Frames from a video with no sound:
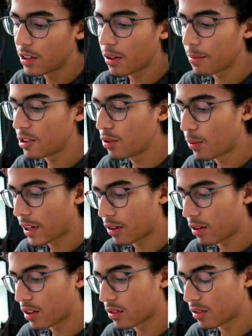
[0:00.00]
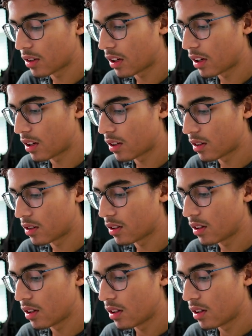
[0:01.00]
I'm gonna do white cross
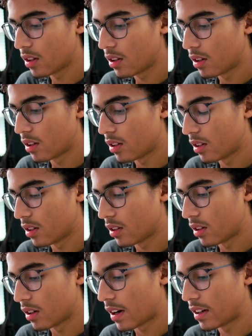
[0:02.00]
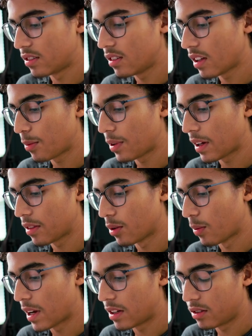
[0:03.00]
and I see that we had the
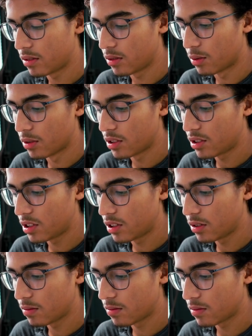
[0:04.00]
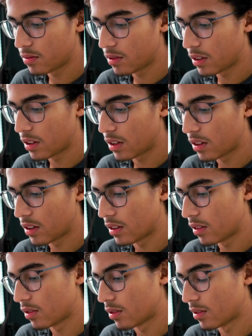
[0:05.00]
white orange here.
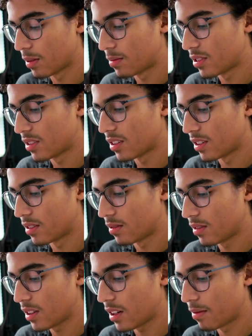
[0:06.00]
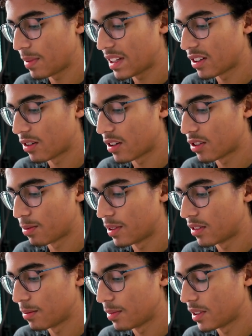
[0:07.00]
So I'm just gonna kind of make the cross pretty
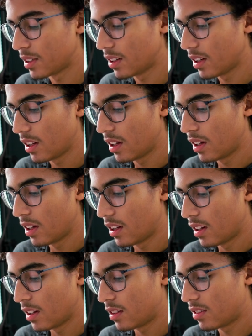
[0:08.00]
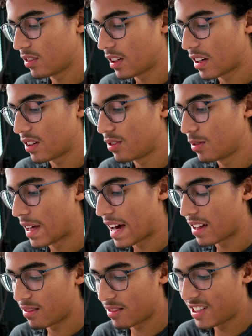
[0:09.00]
simply. Just kind of do that.